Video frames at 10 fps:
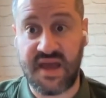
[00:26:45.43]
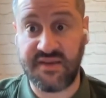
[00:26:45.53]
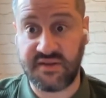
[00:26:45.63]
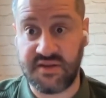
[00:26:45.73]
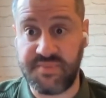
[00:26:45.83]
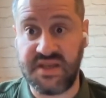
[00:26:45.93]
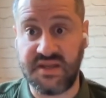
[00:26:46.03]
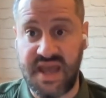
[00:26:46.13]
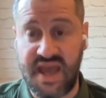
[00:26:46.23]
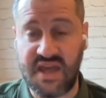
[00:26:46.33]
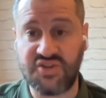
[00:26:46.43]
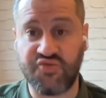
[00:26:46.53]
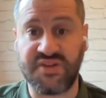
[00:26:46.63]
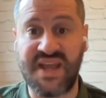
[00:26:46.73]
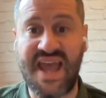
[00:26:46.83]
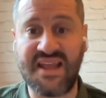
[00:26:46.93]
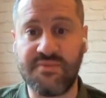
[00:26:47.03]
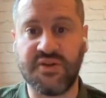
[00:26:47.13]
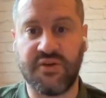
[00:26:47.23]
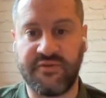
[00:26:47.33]
that is going to be an edge or an
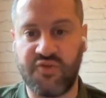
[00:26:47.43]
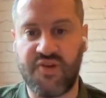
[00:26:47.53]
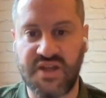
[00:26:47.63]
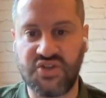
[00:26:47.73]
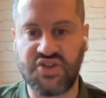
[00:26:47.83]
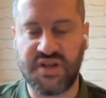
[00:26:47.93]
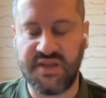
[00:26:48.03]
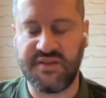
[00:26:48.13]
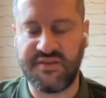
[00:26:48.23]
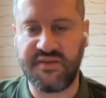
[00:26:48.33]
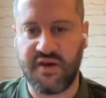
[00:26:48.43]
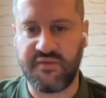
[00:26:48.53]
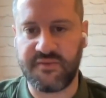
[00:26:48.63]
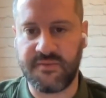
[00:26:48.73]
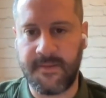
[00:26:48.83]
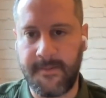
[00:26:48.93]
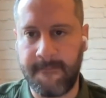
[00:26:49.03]
element of your edge in itself.